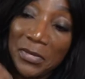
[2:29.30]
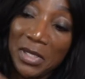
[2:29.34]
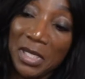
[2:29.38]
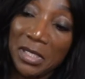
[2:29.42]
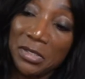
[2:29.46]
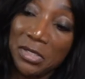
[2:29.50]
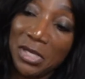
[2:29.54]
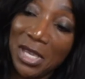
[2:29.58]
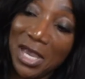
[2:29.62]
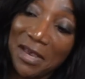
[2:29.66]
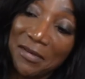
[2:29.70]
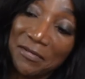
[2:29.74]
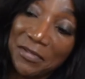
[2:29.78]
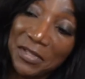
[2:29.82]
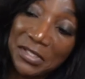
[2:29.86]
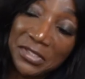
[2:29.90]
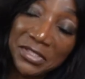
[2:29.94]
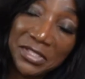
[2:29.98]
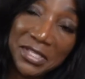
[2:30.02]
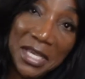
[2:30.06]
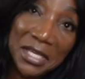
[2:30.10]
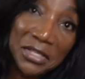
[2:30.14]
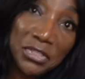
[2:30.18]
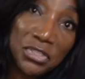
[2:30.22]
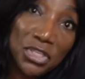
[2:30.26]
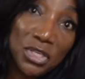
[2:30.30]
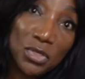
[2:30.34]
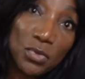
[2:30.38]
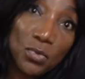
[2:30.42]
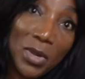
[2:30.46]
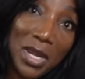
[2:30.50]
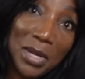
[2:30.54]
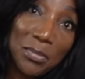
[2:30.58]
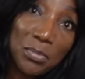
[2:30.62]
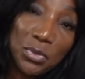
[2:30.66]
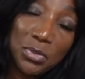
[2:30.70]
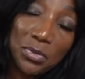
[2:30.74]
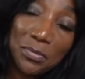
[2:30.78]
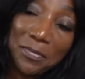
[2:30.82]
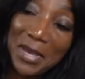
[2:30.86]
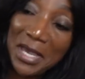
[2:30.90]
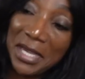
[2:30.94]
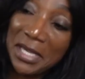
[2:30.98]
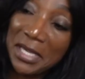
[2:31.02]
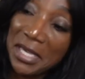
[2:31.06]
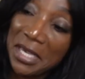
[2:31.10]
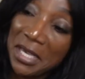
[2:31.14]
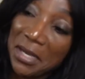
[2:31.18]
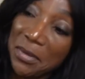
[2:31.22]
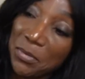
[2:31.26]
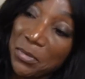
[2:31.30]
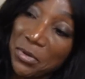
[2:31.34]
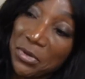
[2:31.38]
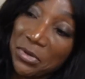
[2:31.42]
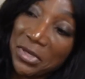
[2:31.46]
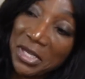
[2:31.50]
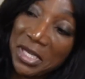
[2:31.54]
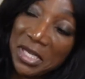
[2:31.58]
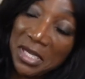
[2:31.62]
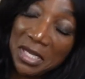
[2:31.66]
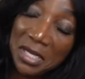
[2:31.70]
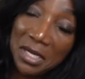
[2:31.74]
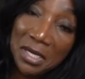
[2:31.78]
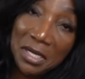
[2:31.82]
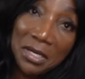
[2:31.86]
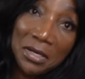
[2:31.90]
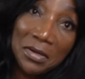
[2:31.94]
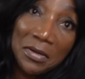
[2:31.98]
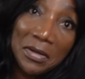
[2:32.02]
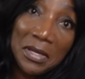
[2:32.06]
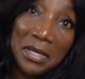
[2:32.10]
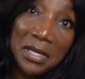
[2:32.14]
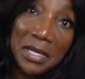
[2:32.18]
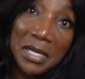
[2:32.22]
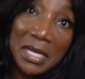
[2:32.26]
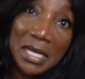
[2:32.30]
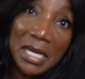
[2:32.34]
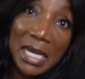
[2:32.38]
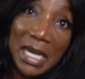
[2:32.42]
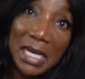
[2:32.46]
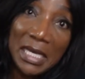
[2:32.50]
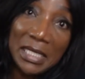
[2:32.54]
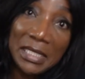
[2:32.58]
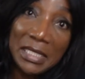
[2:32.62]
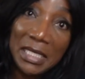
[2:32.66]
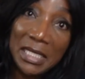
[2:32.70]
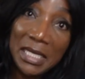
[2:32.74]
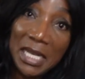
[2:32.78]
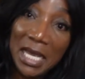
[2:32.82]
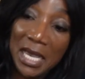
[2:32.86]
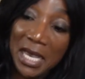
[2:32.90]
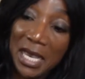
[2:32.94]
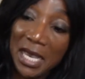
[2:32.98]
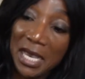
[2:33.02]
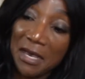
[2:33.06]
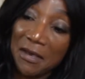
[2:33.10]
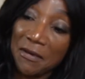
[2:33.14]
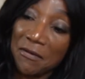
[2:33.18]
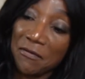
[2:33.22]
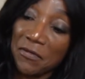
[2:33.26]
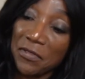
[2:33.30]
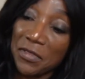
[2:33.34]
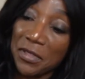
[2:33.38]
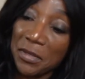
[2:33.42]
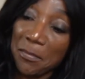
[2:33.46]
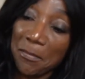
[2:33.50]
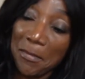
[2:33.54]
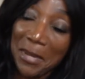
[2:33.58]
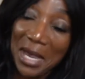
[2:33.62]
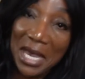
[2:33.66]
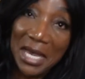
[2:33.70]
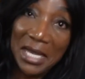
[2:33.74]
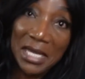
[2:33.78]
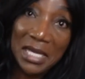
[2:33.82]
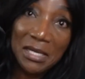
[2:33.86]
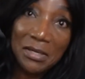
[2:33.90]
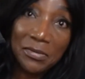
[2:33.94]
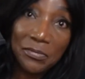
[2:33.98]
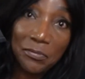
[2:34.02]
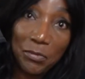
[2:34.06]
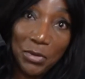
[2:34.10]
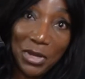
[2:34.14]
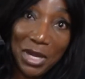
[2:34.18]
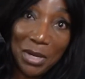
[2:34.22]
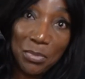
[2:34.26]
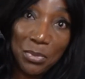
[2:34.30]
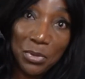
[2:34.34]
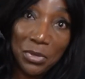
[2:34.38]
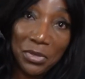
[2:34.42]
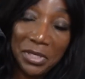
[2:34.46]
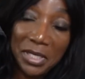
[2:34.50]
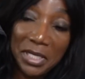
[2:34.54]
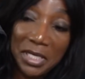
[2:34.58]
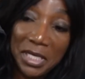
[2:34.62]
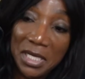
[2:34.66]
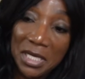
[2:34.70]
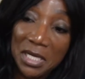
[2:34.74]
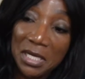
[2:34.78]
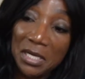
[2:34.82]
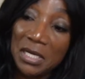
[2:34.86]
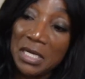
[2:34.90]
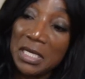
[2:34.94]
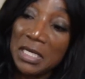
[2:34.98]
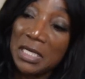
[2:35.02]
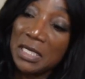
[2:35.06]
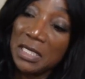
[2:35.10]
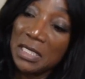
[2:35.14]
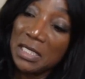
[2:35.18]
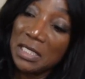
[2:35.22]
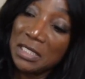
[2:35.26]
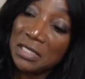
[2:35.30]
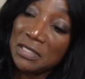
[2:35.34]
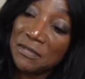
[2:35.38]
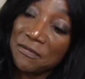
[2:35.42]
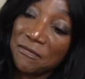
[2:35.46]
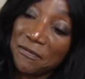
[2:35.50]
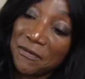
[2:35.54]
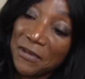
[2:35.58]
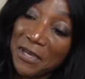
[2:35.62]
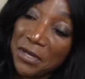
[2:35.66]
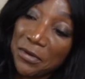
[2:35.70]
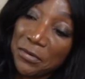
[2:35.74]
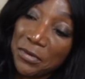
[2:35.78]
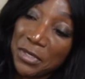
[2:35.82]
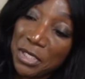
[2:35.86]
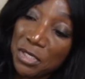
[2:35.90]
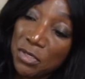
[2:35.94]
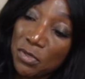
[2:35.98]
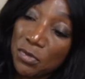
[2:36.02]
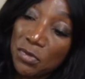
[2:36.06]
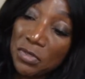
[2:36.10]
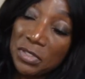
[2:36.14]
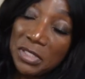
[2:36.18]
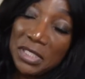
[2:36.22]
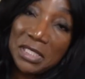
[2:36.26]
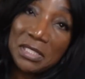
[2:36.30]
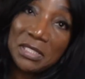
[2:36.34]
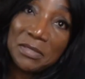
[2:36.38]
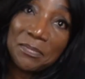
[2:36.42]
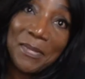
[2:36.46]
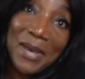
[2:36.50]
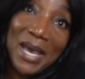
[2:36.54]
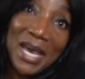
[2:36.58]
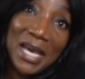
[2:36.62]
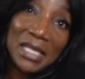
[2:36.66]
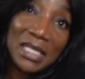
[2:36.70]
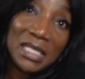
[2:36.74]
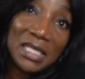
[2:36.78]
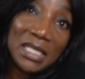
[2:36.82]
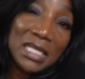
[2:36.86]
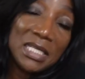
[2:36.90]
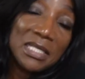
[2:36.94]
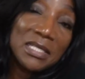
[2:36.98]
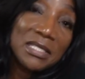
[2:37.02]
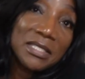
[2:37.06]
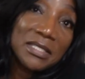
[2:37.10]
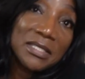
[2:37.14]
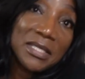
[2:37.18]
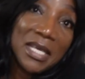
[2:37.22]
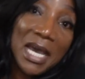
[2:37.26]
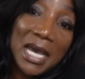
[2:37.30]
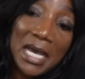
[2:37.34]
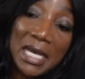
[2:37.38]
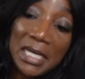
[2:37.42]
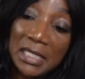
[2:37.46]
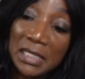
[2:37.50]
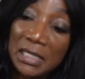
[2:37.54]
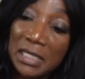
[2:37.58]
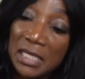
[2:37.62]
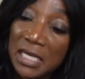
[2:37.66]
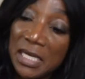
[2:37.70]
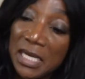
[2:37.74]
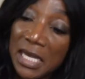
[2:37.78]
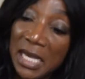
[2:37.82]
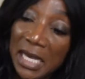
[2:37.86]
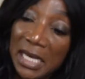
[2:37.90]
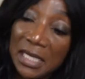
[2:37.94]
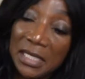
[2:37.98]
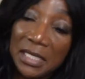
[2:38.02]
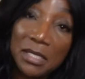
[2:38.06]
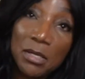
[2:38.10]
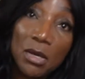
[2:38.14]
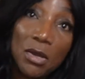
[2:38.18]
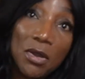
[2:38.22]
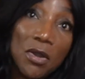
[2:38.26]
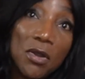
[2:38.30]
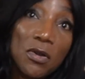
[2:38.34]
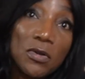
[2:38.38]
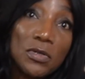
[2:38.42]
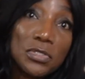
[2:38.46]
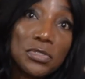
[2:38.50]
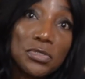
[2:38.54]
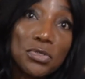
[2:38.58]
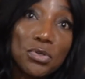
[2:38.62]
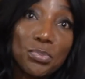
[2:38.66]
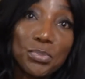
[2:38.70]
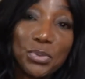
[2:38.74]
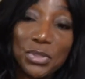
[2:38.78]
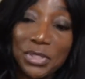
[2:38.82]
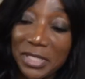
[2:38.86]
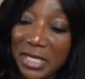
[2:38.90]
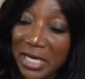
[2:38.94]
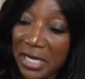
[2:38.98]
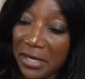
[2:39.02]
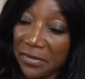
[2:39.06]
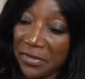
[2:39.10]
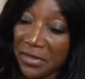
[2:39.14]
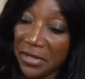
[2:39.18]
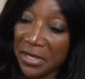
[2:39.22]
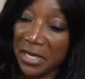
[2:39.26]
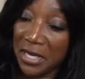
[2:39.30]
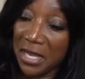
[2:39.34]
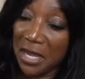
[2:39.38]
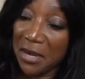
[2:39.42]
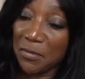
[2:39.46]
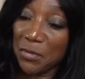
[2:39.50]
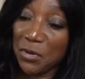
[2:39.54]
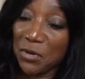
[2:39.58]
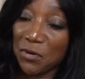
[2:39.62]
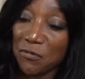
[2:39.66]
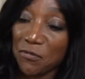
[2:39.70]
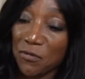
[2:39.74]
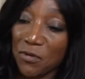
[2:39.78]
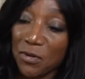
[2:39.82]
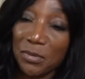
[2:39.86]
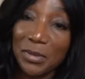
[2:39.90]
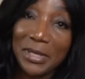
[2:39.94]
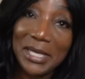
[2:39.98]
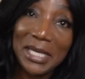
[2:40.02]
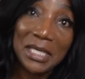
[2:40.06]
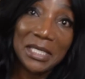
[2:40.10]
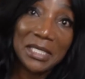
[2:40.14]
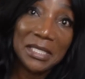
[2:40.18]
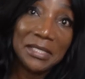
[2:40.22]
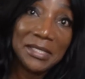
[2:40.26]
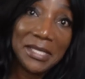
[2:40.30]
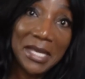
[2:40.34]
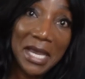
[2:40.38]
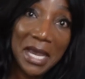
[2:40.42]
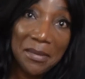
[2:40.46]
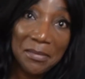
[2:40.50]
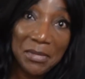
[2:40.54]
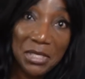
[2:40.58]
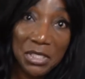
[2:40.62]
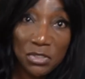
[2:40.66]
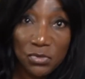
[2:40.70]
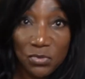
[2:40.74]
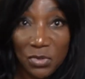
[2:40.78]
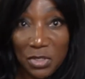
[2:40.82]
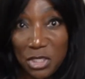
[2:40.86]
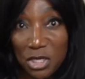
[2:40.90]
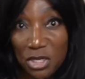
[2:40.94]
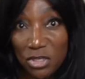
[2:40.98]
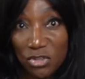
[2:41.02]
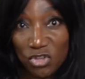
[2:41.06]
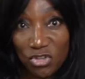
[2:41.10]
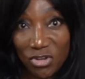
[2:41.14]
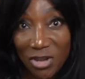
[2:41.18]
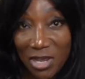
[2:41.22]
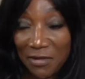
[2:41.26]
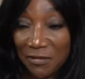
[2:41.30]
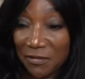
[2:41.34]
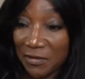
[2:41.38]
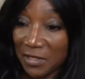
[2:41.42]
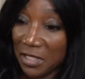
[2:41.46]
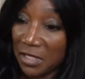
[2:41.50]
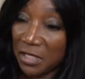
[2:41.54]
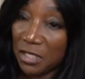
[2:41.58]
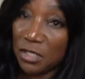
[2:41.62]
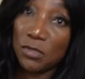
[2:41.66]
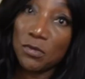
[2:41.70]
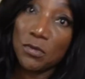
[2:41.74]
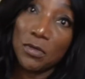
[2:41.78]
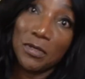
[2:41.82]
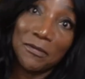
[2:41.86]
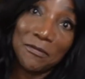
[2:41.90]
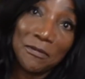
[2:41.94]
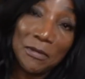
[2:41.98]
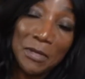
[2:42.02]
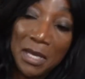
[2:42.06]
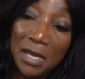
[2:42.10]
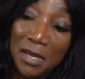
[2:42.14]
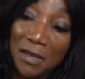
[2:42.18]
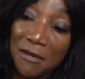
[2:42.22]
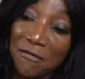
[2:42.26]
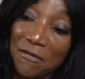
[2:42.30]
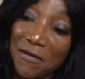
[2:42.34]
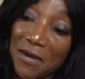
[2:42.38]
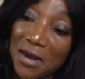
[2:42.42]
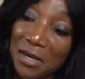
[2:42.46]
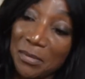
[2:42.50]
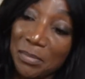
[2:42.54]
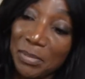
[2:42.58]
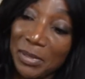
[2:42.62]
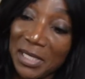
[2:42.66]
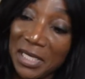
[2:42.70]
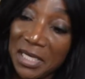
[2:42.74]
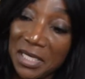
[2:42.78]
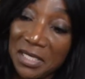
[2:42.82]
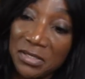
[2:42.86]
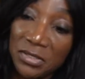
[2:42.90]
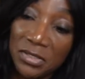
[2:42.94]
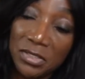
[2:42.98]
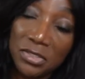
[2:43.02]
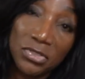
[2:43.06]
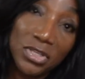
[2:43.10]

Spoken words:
You have the section where I put my camera here, and then I have the mic where I put here. It's very good. It's padded inside, and it also protects the camera from getting damaged when you're traveling and going far places.